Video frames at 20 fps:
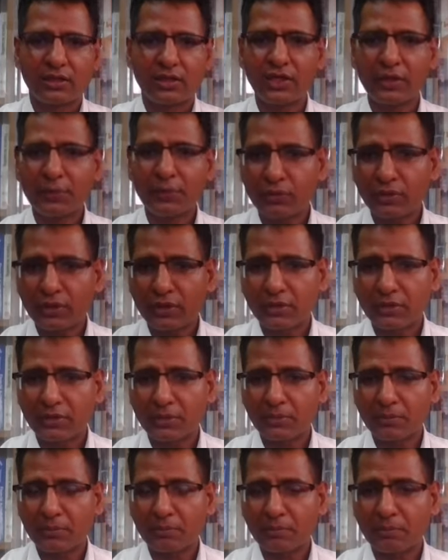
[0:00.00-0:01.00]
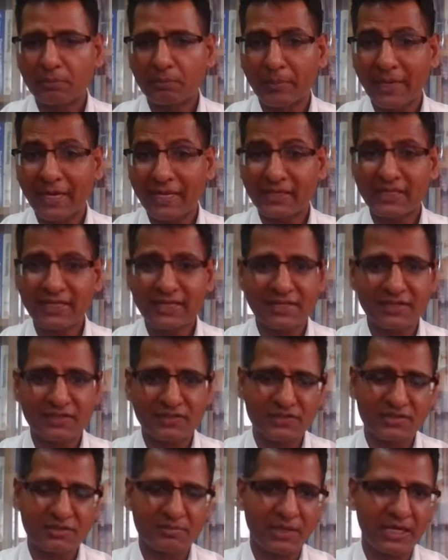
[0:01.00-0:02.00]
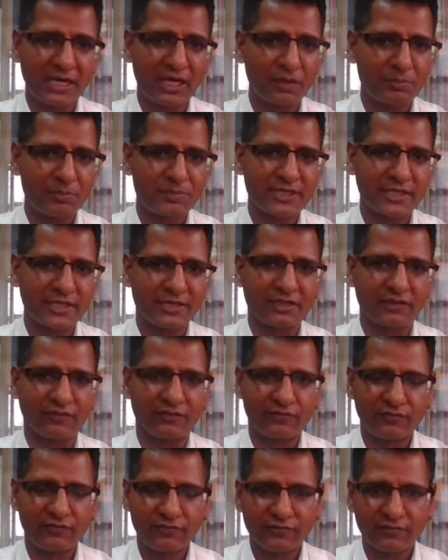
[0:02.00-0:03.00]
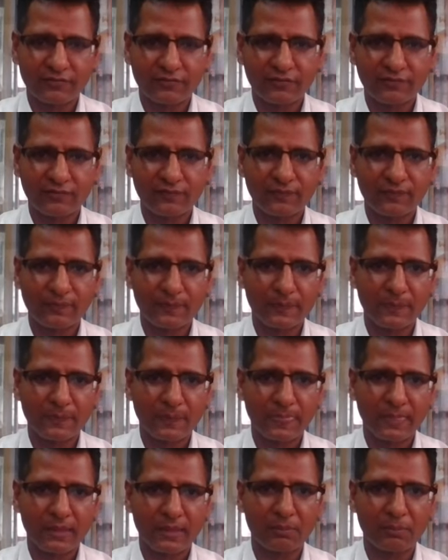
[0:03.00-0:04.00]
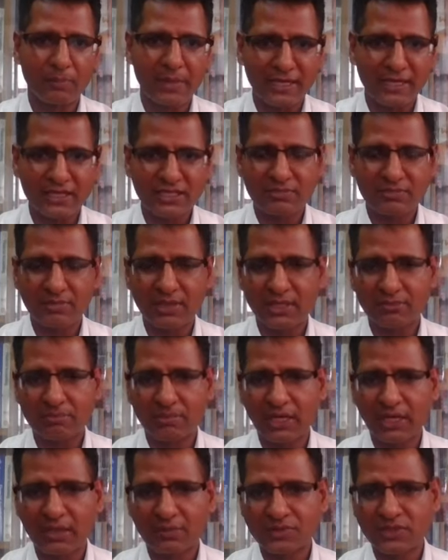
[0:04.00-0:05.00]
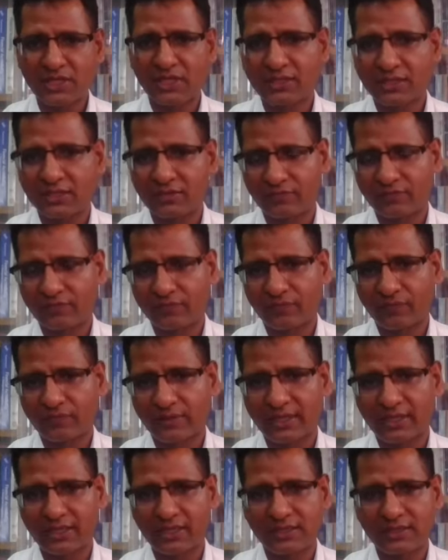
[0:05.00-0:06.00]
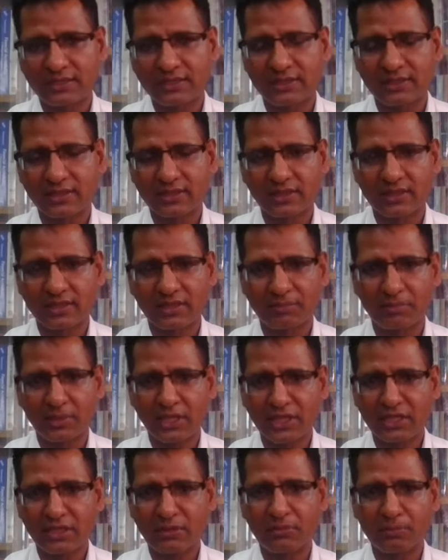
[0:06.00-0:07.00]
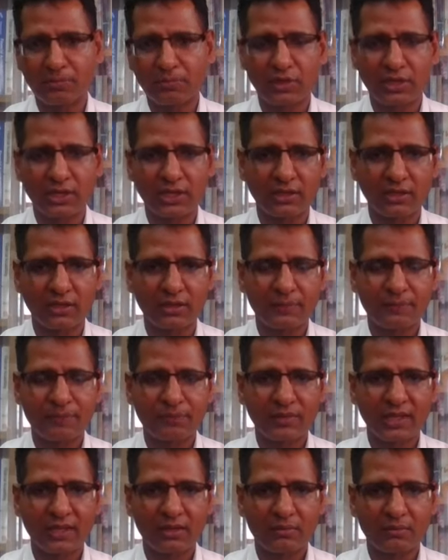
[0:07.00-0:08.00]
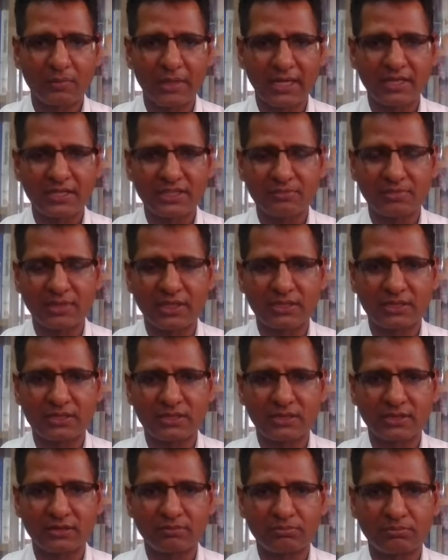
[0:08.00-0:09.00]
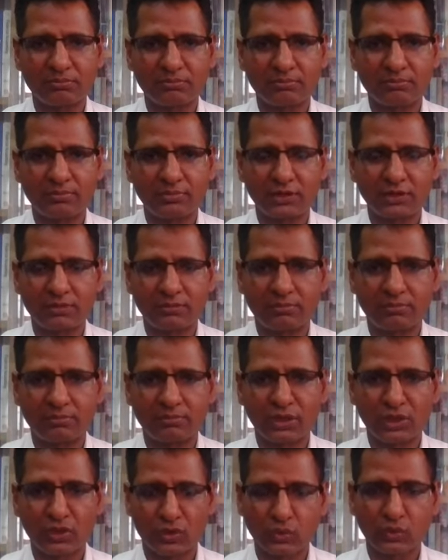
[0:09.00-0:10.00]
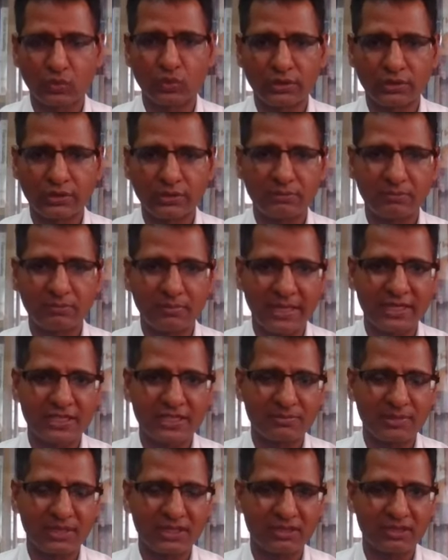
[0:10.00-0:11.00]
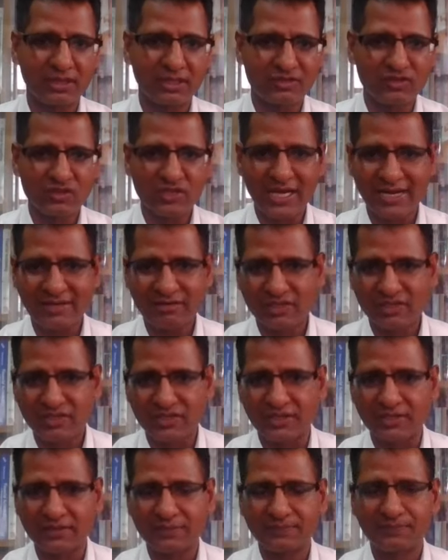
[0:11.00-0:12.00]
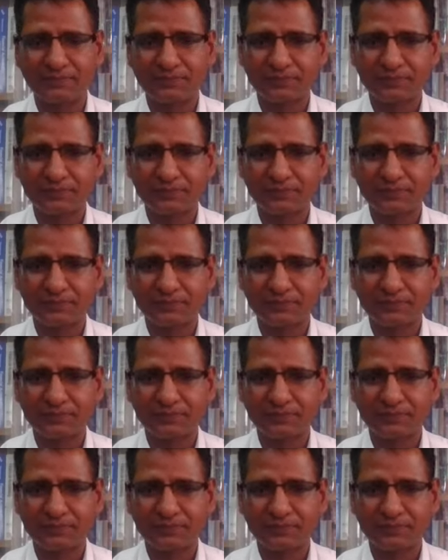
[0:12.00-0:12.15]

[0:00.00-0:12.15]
if we managed by objective, management by objective, that is the very important management rule, management strategy.